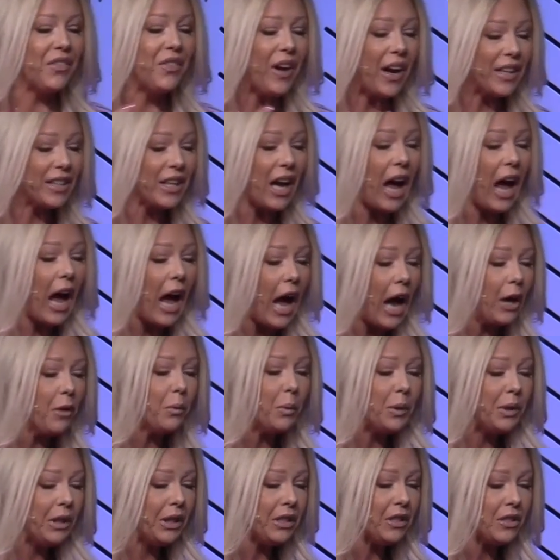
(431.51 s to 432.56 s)
In fact, I
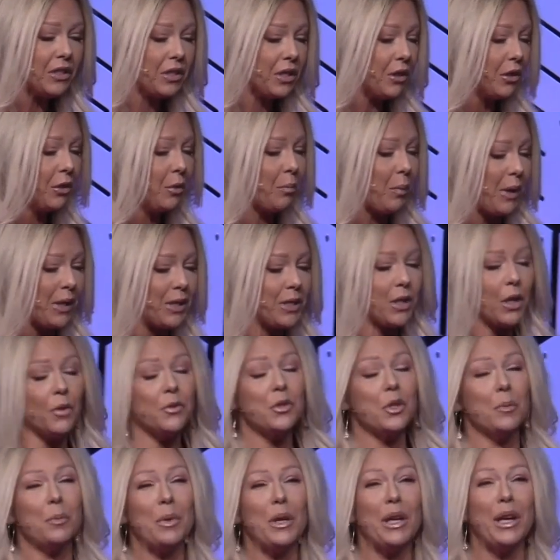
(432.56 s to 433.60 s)
would consider
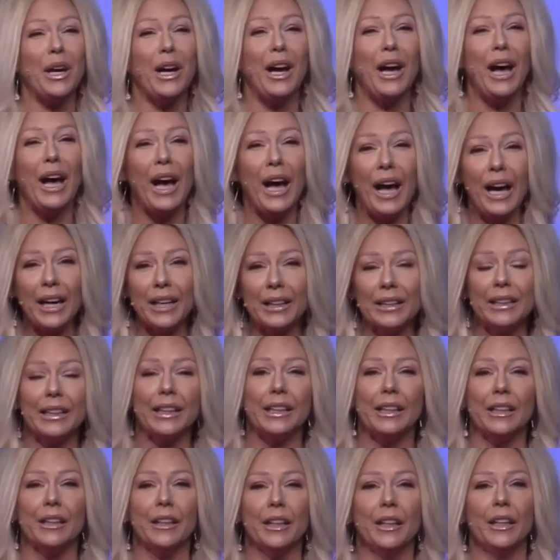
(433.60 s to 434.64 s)
myself to be a
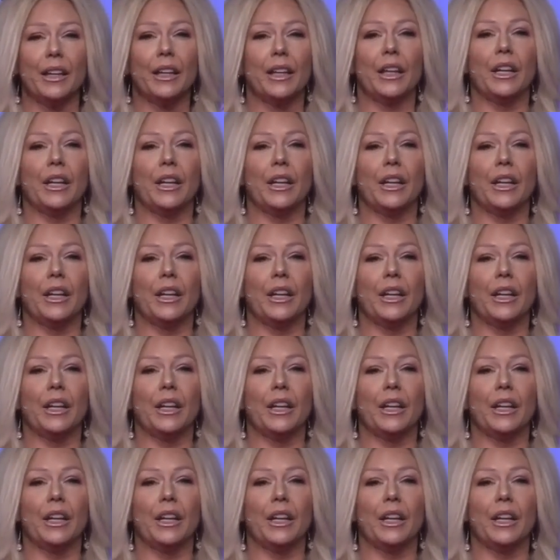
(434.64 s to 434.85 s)
highly